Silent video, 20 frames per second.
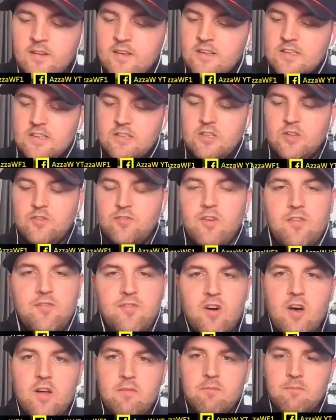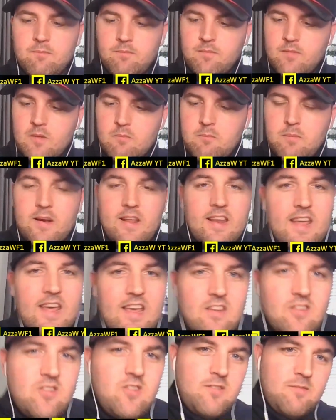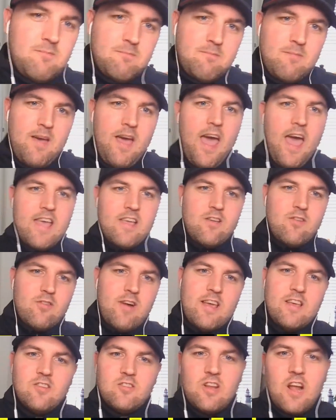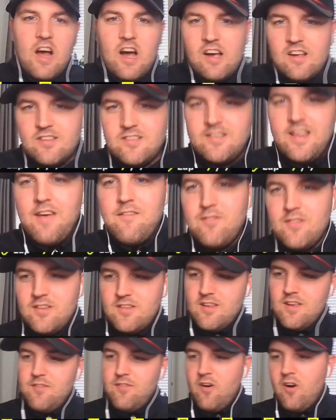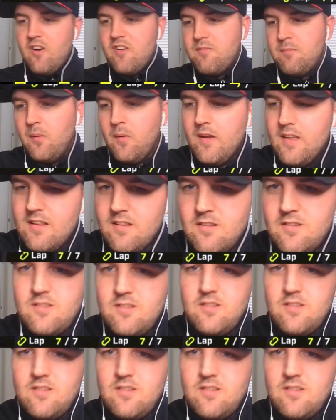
Just for fun. But it is a great start. 75 points